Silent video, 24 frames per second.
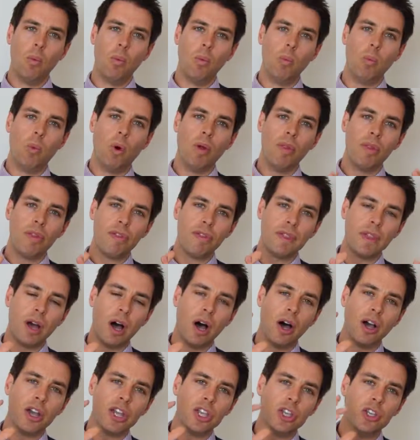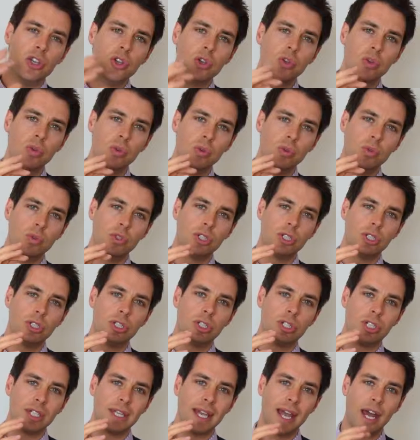One thing that I use
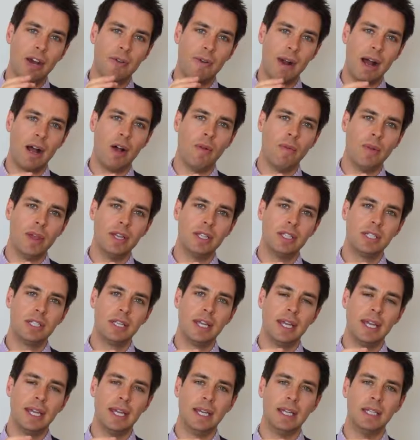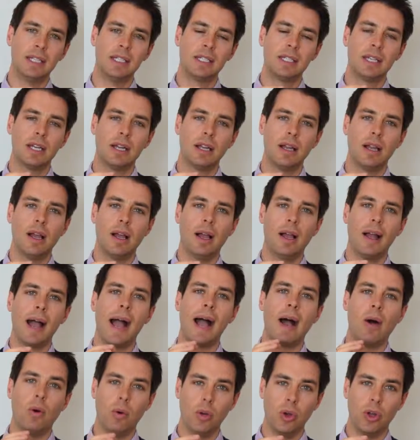to get around this is
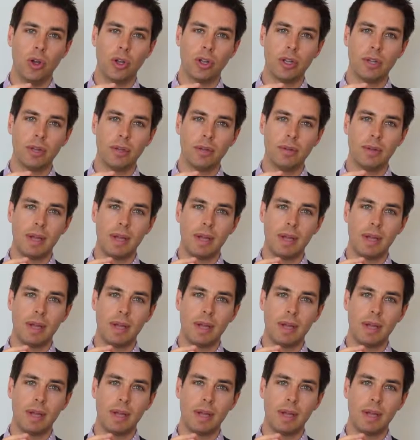Outlook.